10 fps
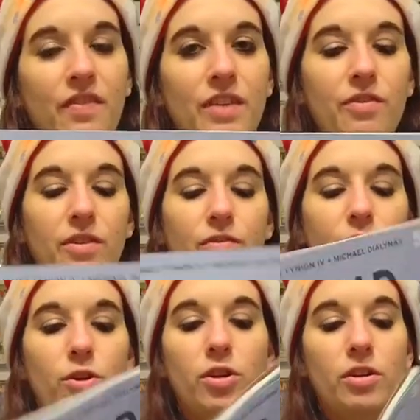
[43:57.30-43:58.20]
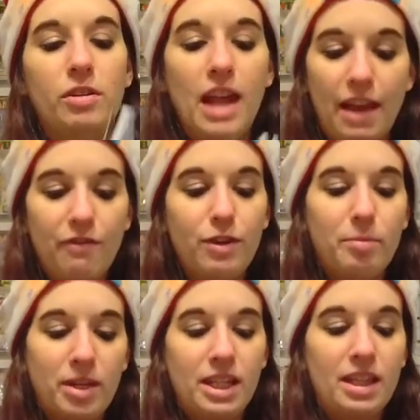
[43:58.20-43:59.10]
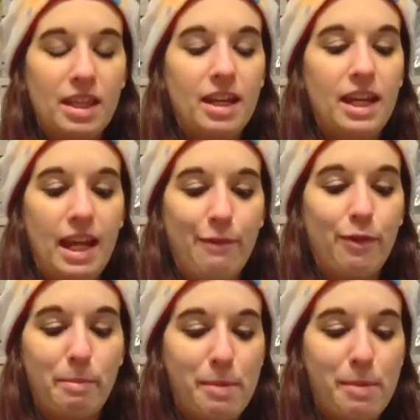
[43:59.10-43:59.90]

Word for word: favorite for everybody that I ever